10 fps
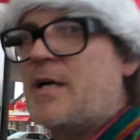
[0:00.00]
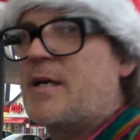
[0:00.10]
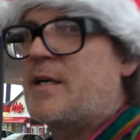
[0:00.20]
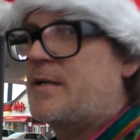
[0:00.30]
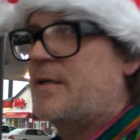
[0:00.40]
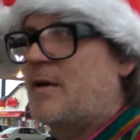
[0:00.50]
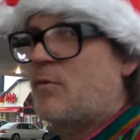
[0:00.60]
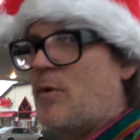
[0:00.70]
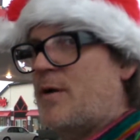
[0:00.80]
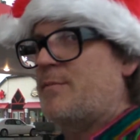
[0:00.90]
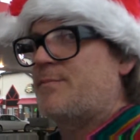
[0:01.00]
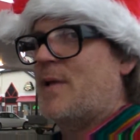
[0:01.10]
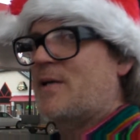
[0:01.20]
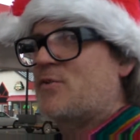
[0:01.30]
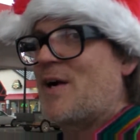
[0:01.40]
You, you never want to
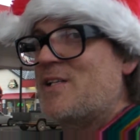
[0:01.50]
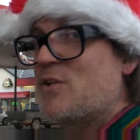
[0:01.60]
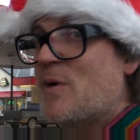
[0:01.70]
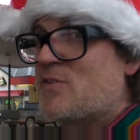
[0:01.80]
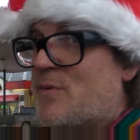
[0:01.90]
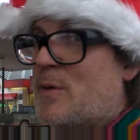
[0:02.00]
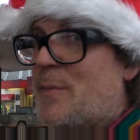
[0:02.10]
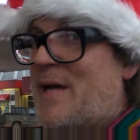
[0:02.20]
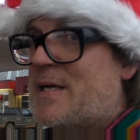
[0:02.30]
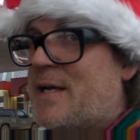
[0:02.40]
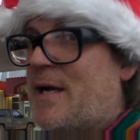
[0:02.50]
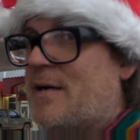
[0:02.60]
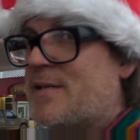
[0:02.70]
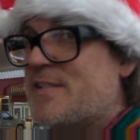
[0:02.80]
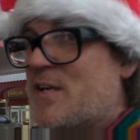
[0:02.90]
like drain too much from your bank
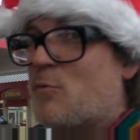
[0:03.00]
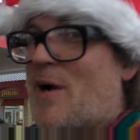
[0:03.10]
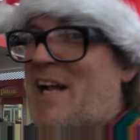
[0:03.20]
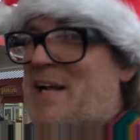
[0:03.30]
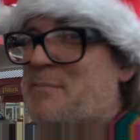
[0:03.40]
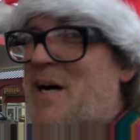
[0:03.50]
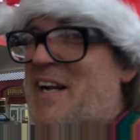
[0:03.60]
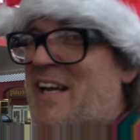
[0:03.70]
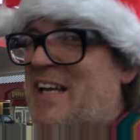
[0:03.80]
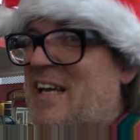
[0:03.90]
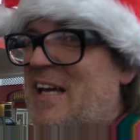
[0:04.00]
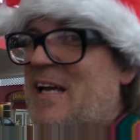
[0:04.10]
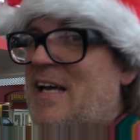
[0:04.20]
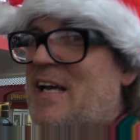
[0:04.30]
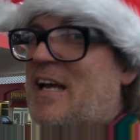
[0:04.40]
account because you run out of money
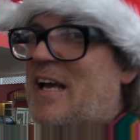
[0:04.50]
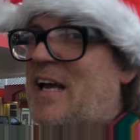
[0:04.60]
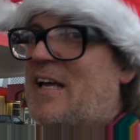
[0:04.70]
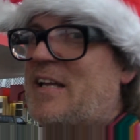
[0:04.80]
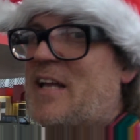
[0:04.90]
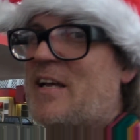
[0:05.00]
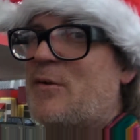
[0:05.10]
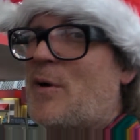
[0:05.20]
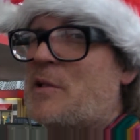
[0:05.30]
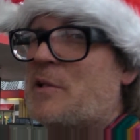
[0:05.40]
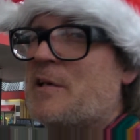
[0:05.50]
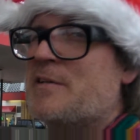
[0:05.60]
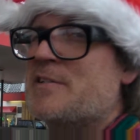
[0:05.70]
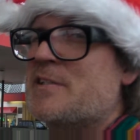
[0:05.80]
and you can't do other things.